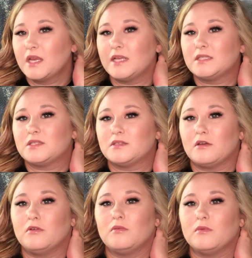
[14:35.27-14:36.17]
And
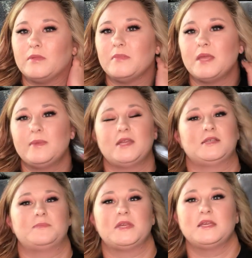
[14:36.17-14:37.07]
so with me being
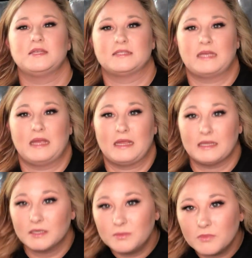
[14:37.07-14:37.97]
as picky as
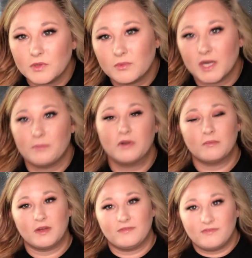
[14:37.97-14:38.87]
I am with what I put
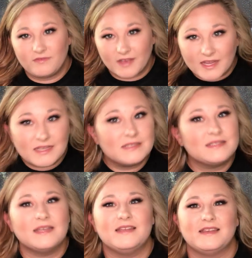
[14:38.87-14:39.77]
on my
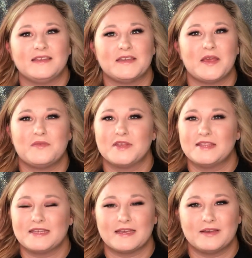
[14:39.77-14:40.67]
face and
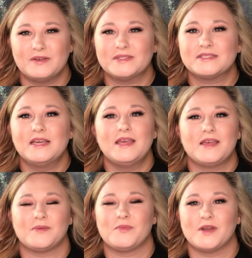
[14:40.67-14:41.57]
everything else
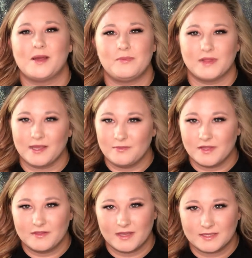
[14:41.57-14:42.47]
and what I play
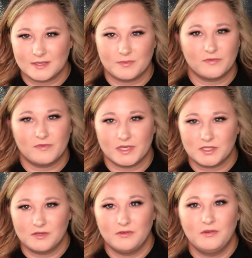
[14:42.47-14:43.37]
with as a
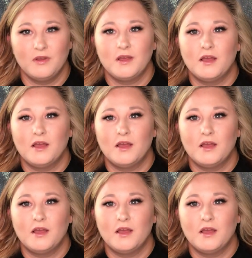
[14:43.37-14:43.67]
professional,